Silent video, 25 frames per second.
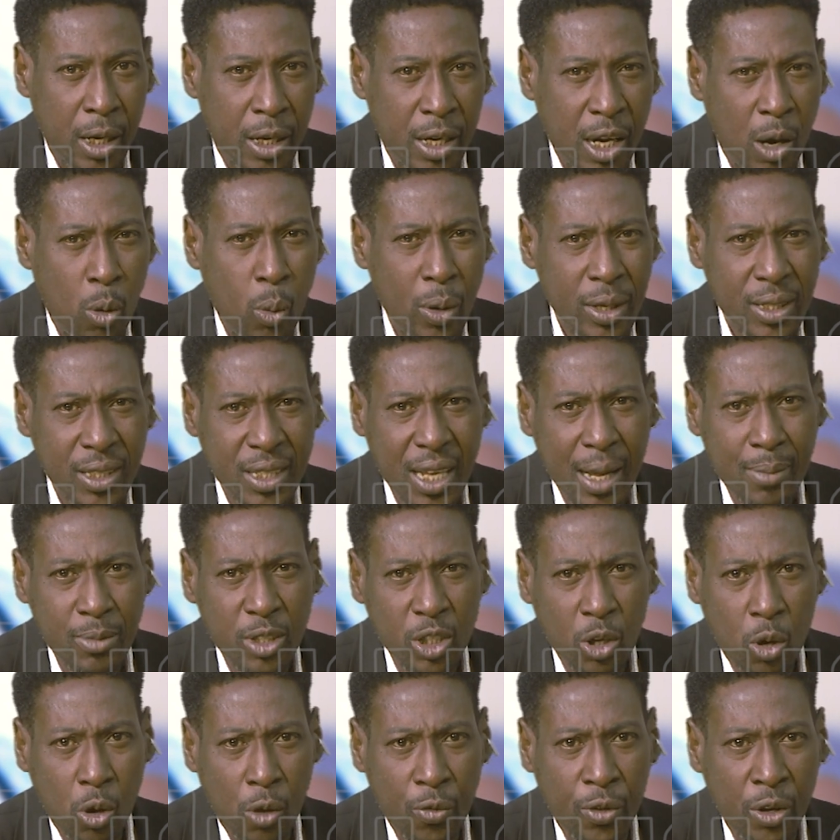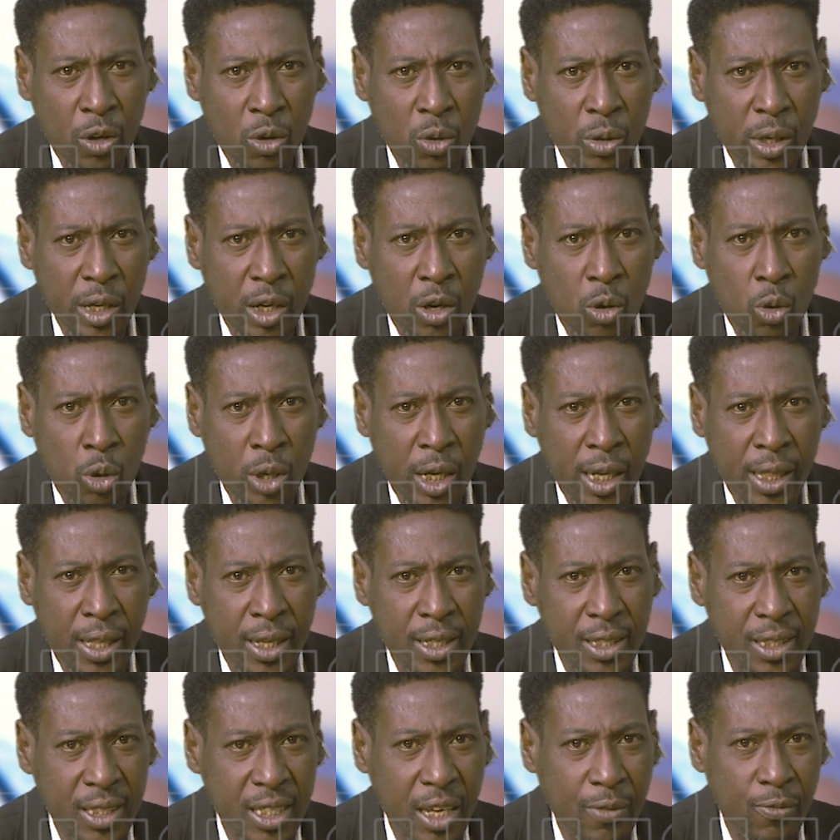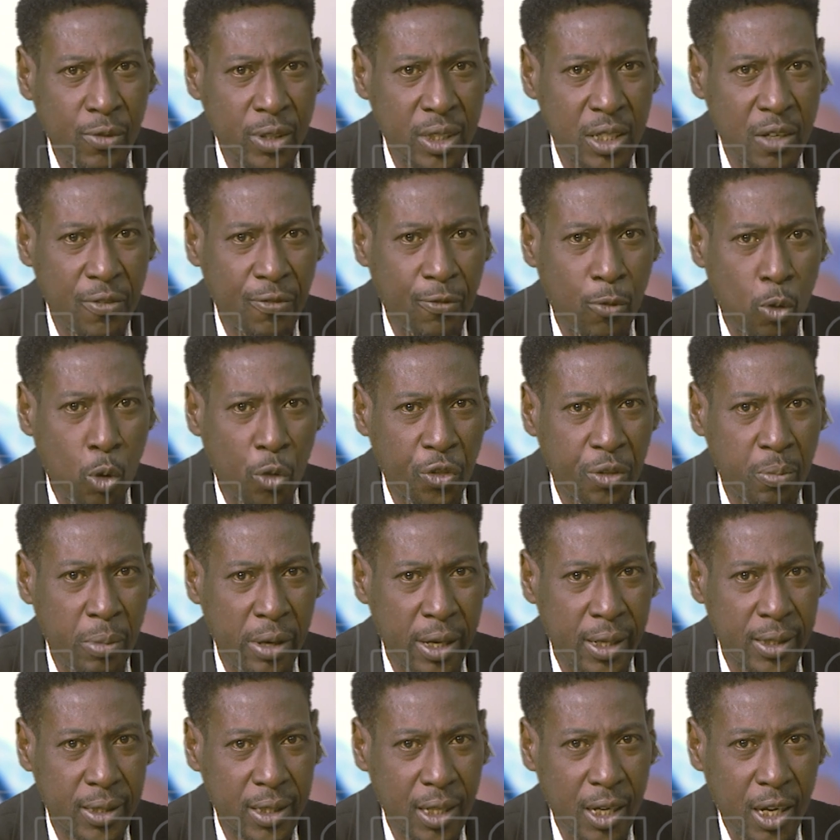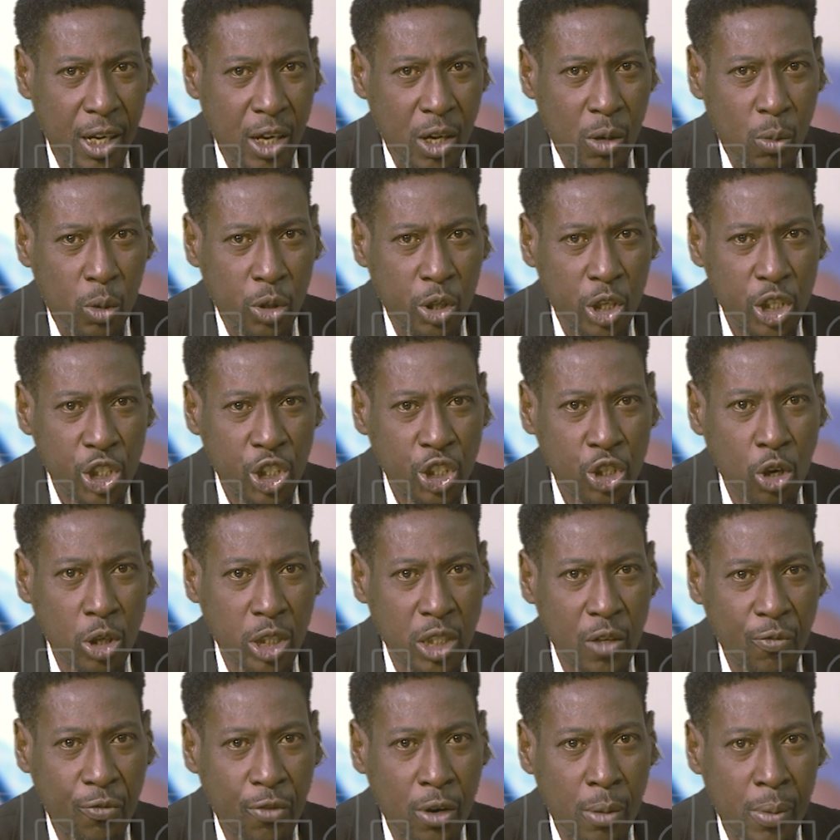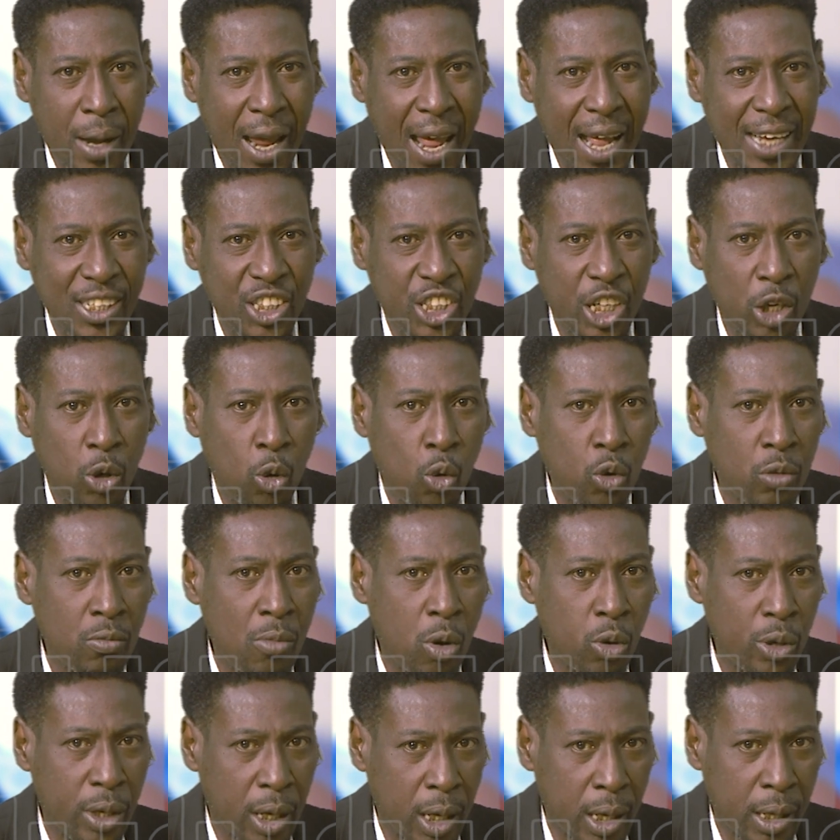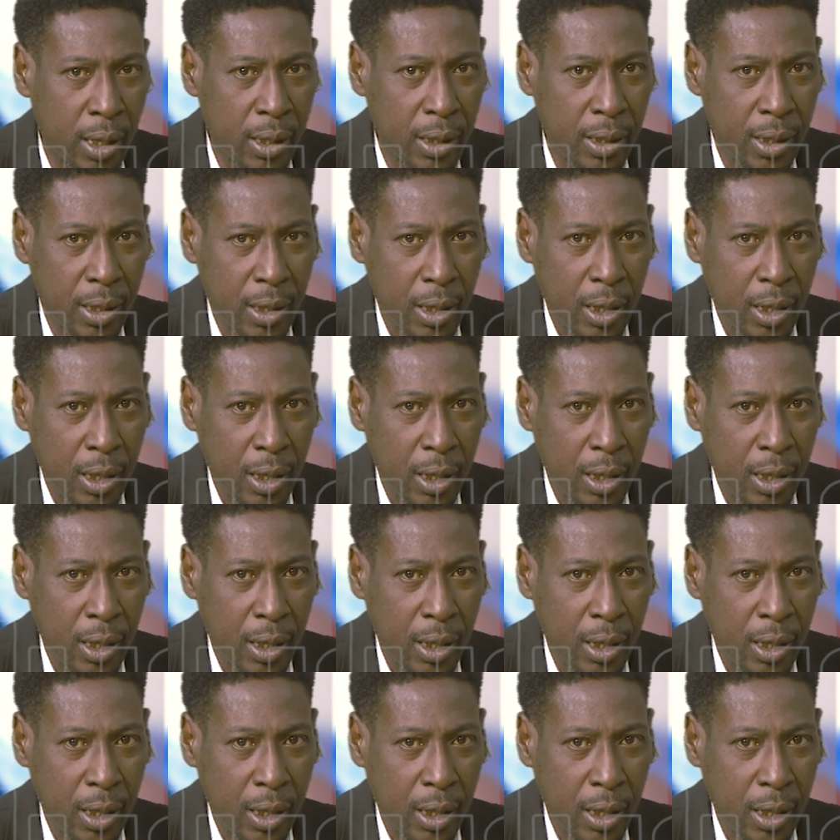Now, West Ham scored the only goal in the 74th minute with a shot from Angelo Ogbonna,